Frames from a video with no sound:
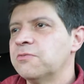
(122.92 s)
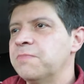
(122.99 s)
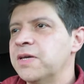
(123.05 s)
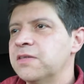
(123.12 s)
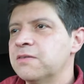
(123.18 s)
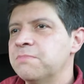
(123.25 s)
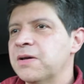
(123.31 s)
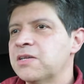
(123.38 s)
to
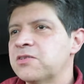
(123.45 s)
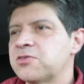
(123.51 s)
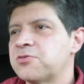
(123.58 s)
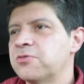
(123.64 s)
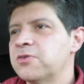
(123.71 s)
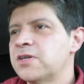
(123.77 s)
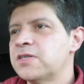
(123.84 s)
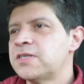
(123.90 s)
be the best
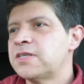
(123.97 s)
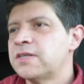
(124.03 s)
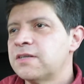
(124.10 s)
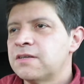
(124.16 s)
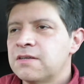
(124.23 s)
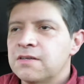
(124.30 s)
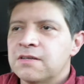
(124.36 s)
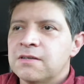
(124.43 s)
choice,
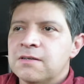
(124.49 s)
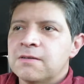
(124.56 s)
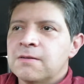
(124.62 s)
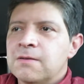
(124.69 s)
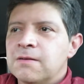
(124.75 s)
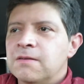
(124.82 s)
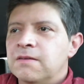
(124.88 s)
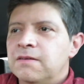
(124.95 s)

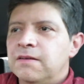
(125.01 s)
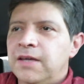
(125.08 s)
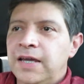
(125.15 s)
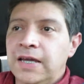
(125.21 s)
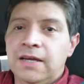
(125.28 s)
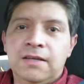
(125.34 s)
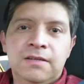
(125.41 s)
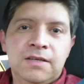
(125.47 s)

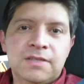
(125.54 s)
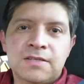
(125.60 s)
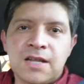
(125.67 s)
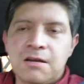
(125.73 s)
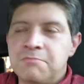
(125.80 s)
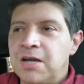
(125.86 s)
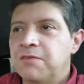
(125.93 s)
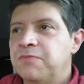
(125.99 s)
and it's
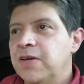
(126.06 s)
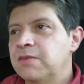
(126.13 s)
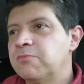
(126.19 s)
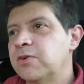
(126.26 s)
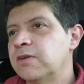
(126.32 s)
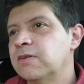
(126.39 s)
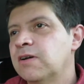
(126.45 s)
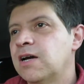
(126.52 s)
not my
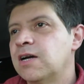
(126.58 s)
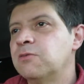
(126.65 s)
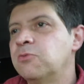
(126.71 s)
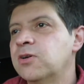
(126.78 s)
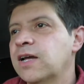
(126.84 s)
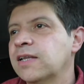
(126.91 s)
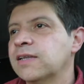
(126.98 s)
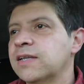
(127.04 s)
favorite. I
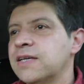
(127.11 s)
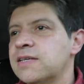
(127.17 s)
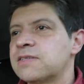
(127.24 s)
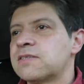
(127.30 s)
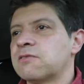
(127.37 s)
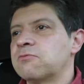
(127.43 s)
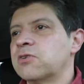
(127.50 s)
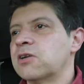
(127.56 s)
would at
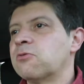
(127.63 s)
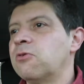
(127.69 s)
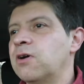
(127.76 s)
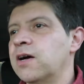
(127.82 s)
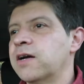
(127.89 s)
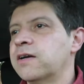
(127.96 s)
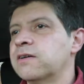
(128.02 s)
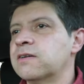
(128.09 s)
least
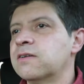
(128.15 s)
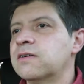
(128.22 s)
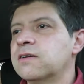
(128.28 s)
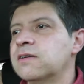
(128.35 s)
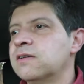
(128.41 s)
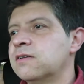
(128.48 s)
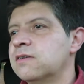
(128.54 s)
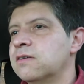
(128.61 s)
require
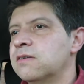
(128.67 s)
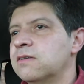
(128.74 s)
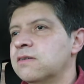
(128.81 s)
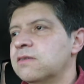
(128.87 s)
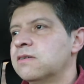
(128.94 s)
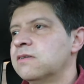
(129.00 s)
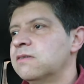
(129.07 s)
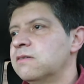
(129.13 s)

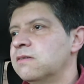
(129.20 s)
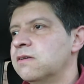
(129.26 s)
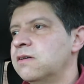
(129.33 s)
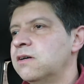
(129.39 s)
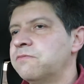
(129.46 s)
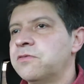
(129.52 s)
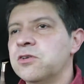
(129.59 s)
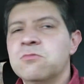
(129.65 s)

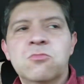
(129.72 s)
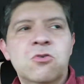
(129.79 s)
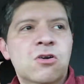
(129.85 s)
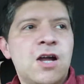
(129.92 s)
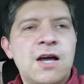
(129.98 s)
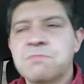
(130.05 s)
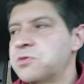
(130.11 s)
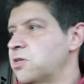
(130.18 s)
a few
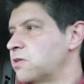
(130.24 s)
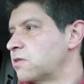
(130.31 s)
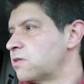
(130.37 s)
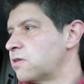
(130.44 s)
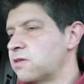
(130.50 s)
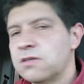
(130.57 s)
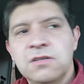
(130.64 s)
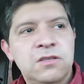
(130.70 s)
more
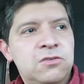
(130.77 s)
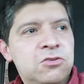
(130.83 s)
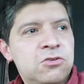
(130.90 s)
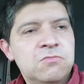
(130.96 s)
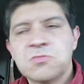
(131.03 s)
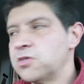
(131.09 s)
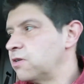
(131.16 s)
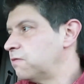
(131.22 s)
options in
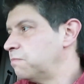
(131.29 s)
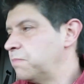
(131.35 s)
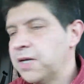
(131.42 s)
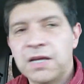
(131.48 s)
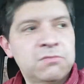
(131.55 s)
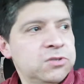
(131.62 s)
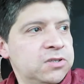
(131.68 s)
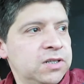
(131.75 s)
terms of
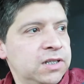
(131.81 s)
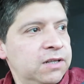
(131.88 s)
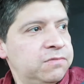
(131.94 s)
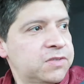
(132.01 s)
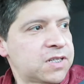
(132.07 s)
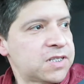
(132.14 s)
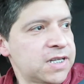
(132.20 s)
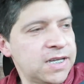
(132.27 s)
being able to
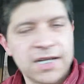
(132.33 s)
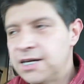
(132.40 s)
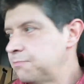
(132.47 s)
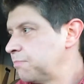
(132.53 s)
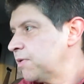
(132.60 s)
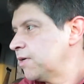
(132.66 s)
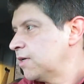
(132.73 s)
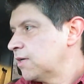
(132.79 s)
lift the seat
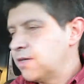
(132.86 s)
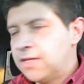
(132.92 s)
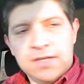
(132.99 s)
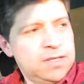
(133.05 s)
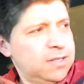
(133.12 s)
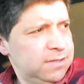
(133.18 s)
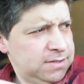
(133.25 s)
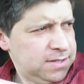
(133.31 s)
up,
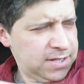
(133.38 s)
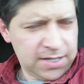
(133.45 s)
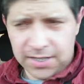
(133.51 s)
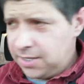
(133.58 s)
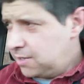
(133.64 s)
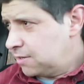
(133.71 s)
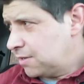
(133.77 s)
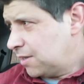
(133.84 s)

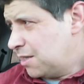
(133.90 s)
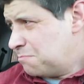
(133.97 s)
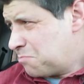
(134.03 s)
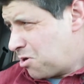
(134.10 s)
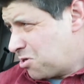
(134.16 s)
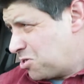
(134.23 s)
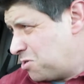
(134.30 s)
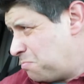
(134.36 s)
and
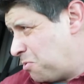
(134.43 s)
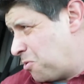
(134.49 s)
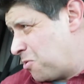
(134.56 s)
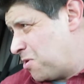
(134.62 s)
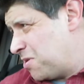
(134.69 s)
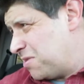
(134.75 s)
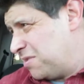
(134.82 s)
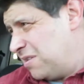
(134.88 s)
lumbar
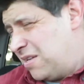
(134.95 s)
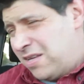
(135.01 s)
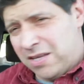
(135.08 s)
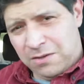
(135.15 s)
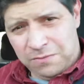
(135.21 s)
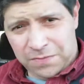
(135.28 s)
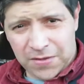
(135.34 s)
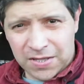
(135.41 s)
support
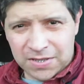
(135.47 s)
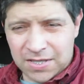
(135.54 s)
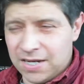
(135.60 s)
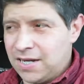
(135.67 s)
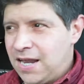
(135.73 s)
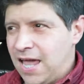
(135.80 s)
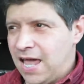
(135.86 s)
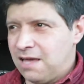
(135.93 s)
if it
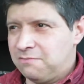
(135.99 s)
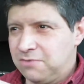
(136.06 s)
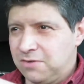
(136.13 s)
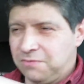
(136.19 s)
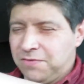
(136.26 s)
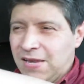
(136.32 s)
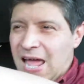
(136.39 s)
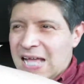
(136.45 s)
didn't have
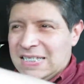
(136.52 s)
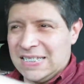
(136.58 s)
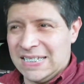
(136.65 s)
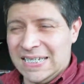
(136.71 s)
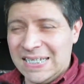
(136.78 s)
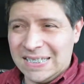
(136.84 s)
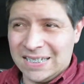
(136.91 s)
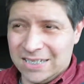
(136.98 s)
a flat
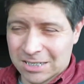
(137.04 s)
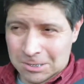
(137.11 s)
seat.